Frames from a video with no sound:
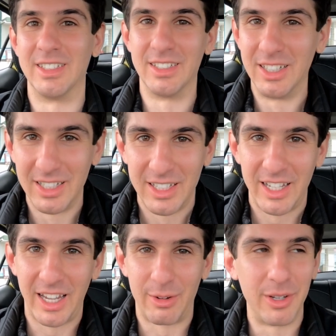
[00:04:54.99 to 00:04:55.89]
and
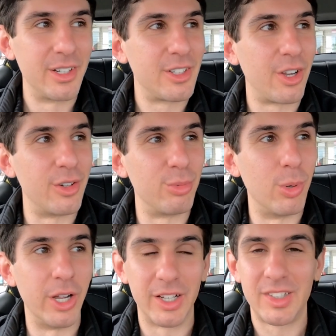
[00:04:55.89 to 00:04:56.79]
how it kind of
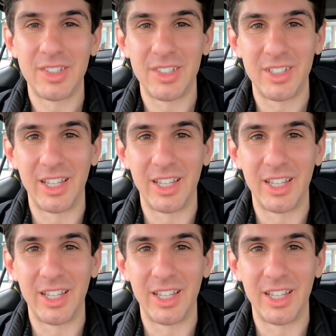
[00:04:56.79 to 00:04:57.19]
works.